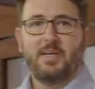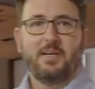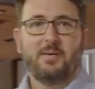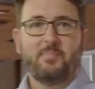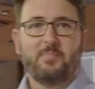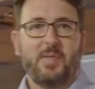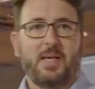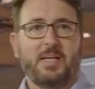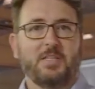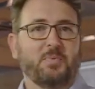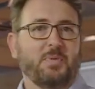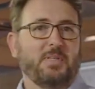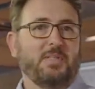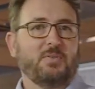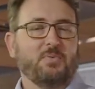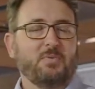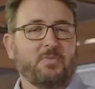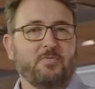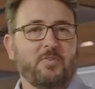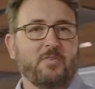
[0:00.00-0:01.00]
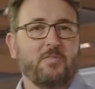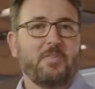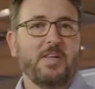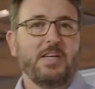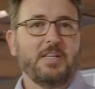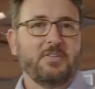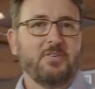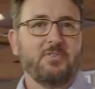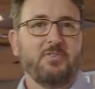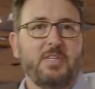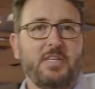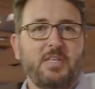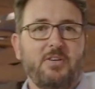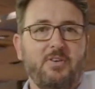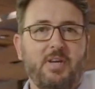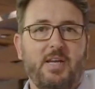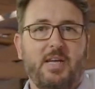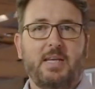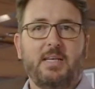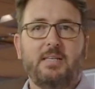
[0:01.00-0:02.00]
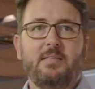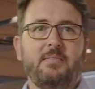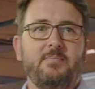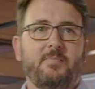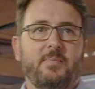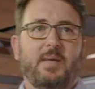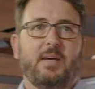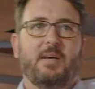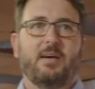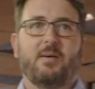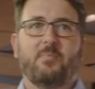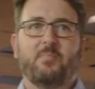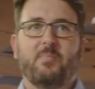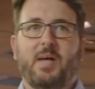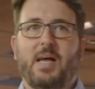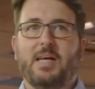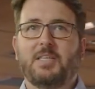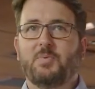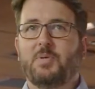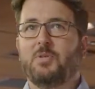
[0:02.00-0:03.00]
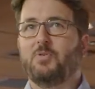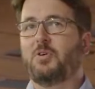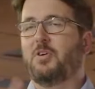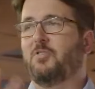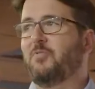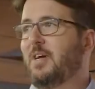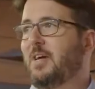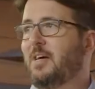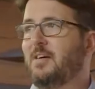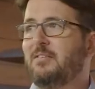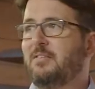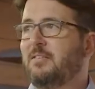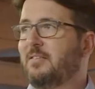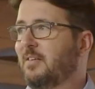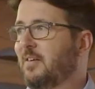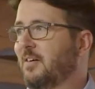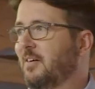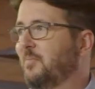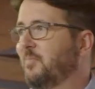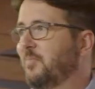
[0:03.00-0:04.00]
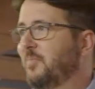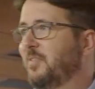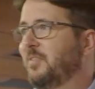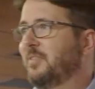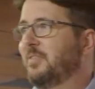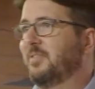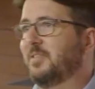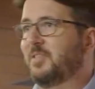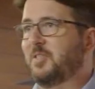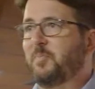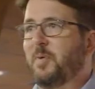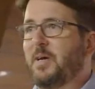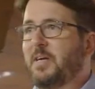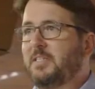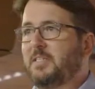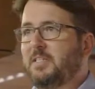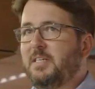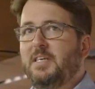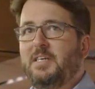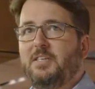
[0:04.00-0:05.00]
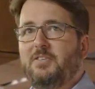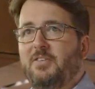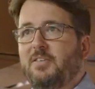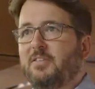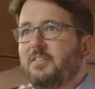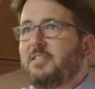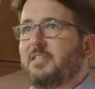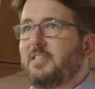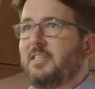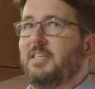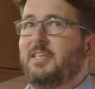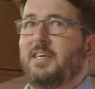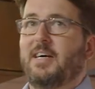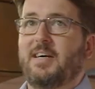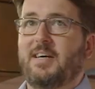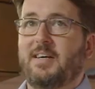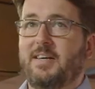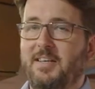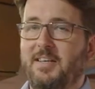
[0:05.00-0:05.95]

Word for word: um, as we sort of reflect on the year ahead, um, as we look around um, the, the space here, you can see uh,